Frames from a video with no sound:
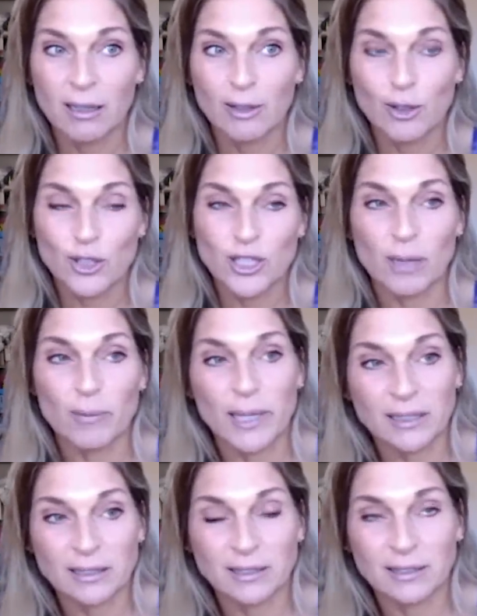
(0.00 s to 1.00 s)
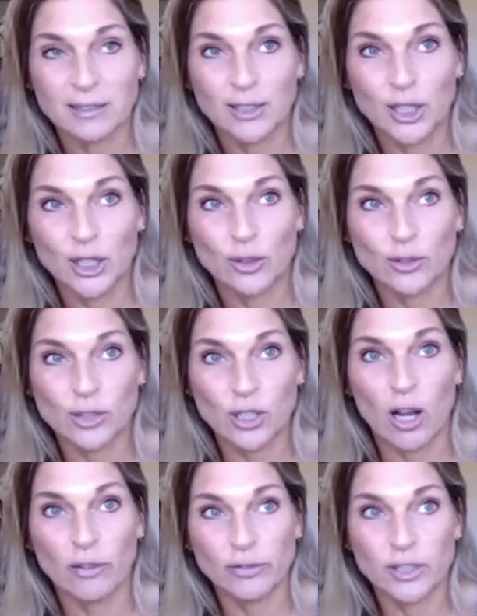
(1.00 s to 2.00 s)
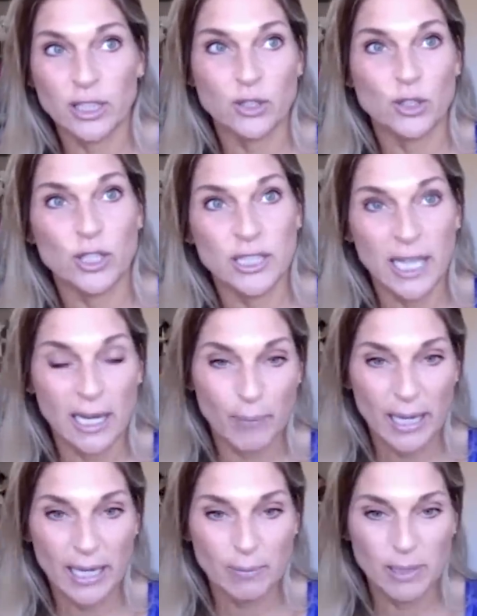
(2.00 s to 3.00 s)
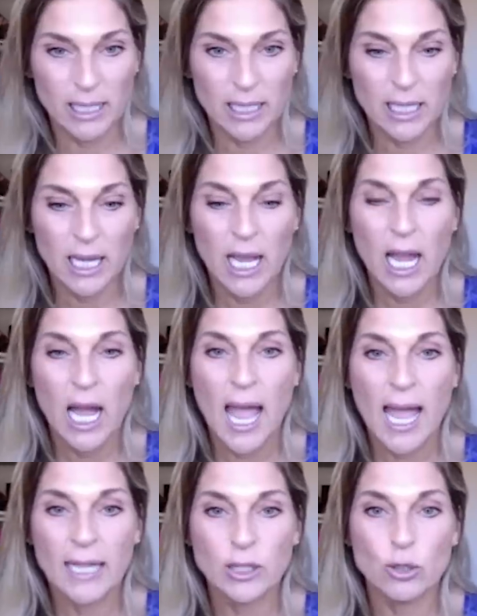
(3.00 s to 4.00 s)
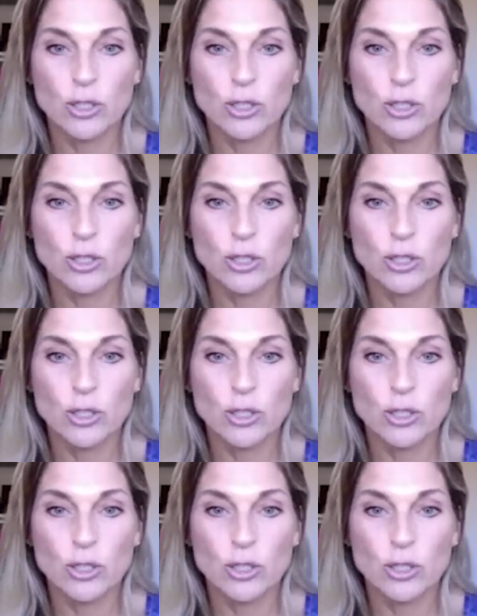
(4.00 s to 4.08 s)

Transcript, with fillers: your stomach's, you know, soft because you just had a baby, and mm-hmm.